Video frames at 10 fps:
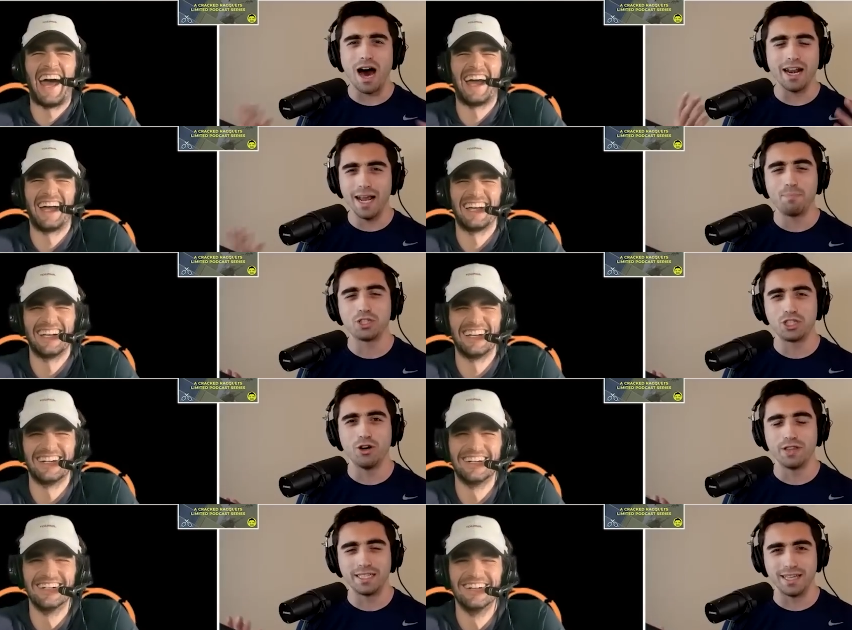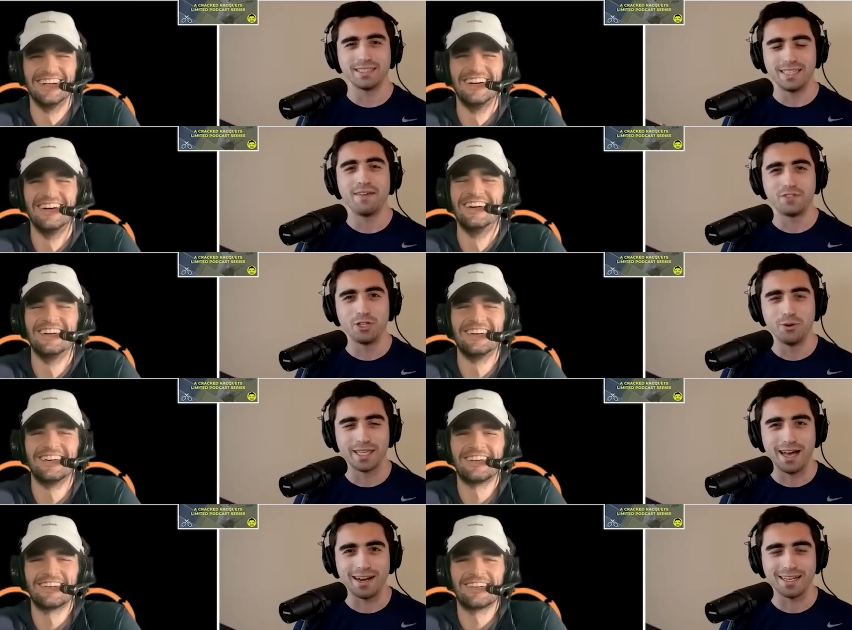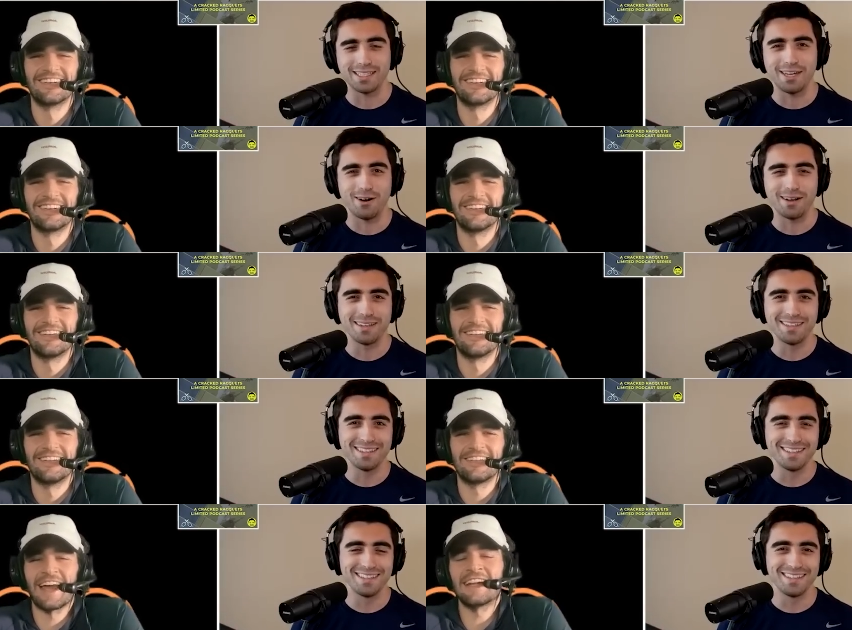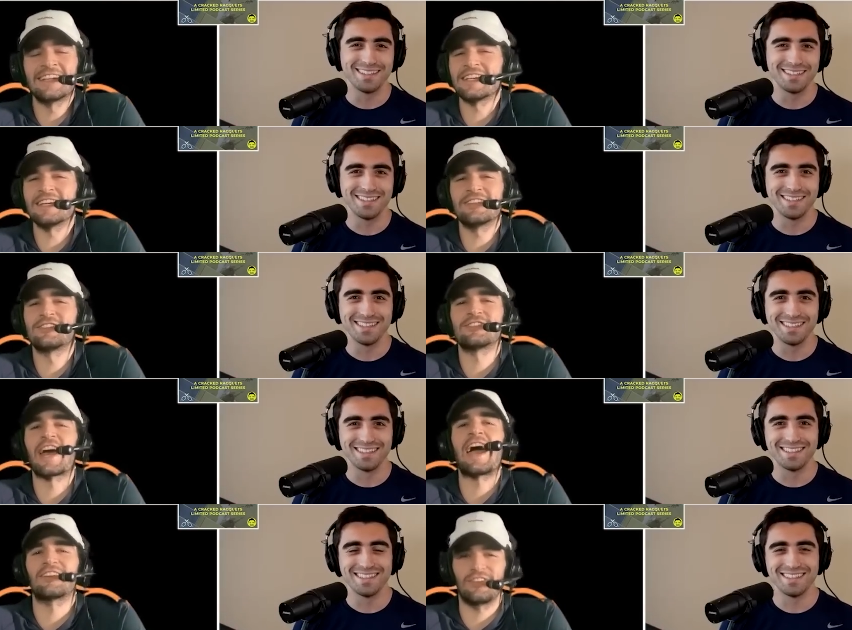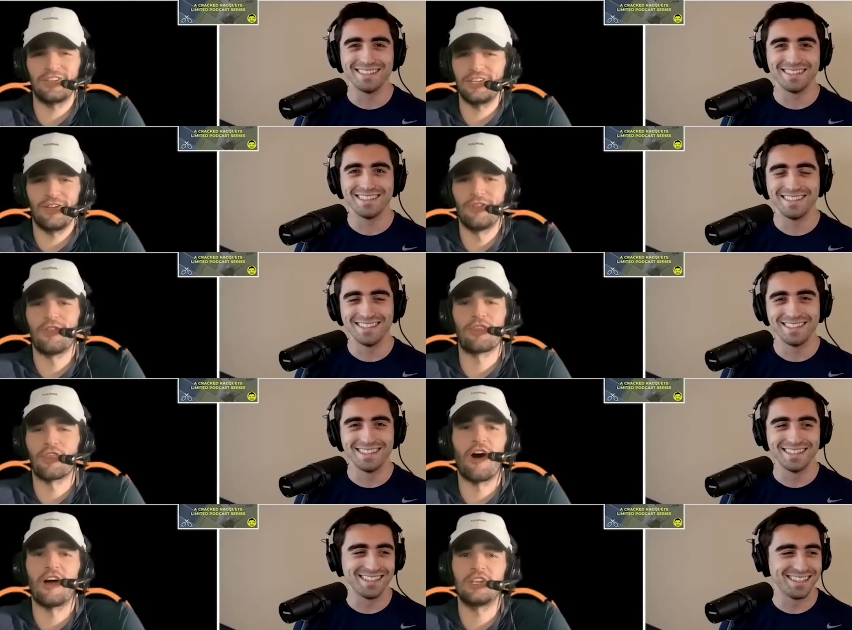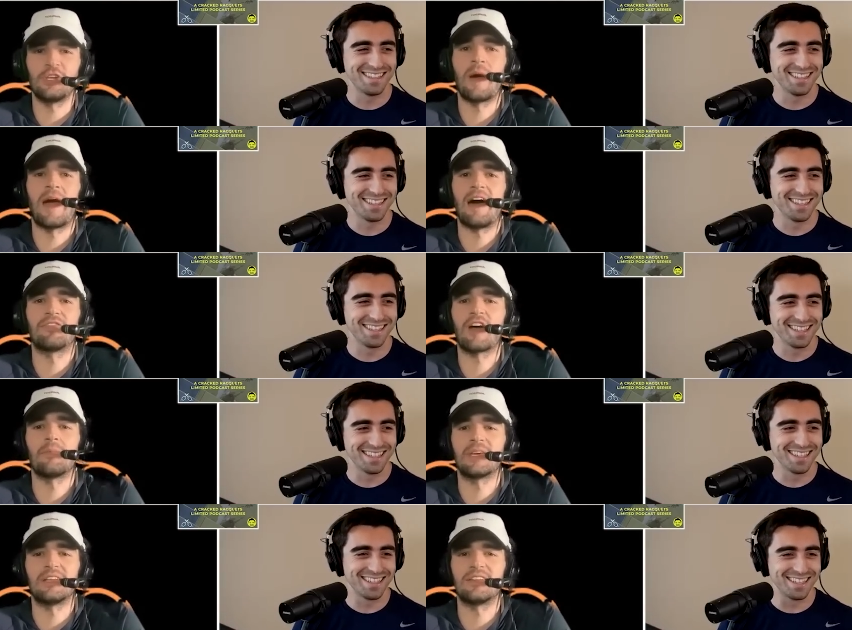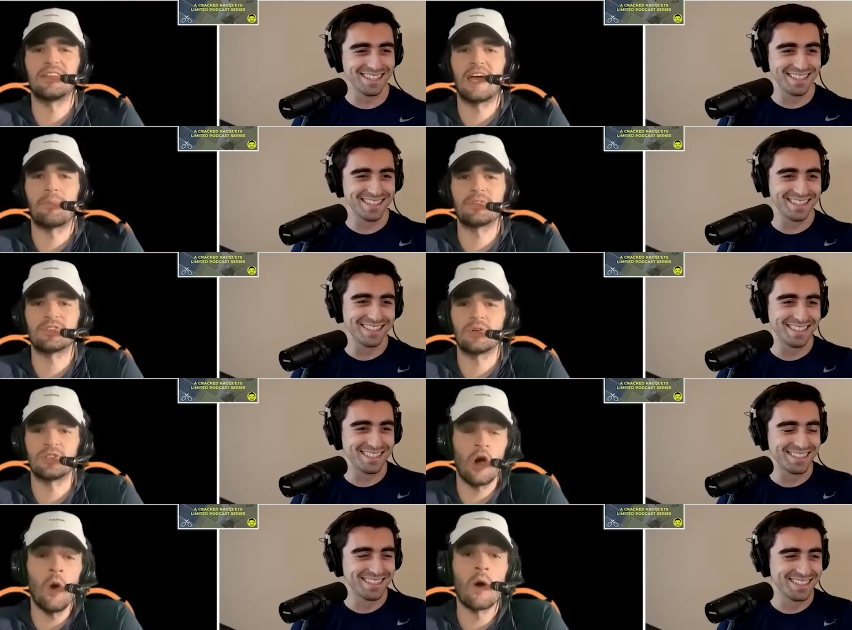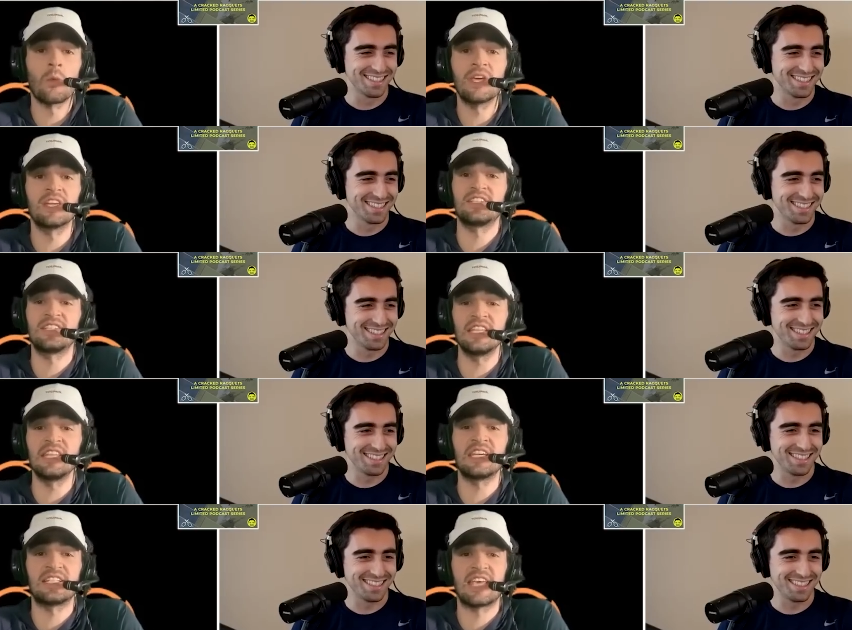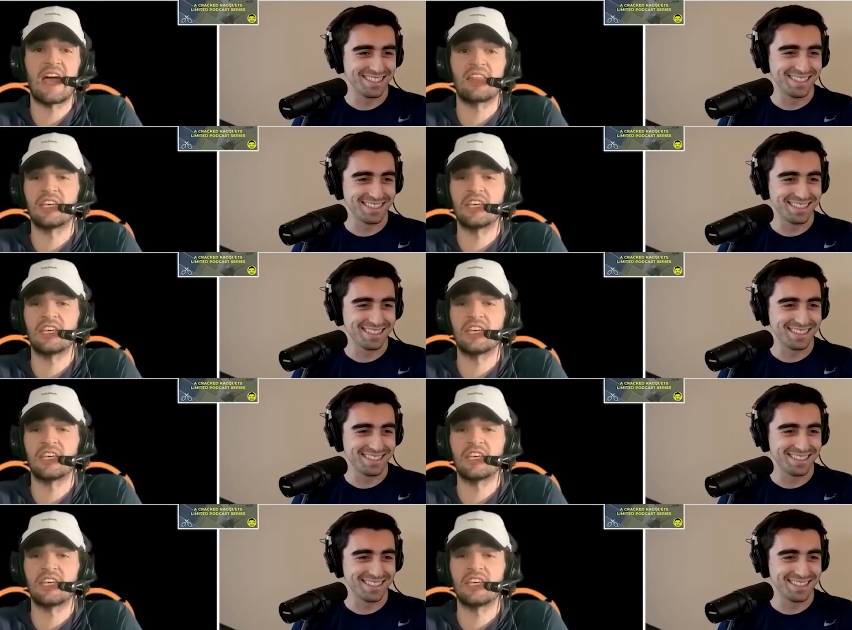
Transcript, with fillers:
Speaker 1: on an episode that doesn't have to do with Jannik Sinner?
Speaker 2: That's exactly the thought you have coming into the episode is, oh, are we going to see the Italian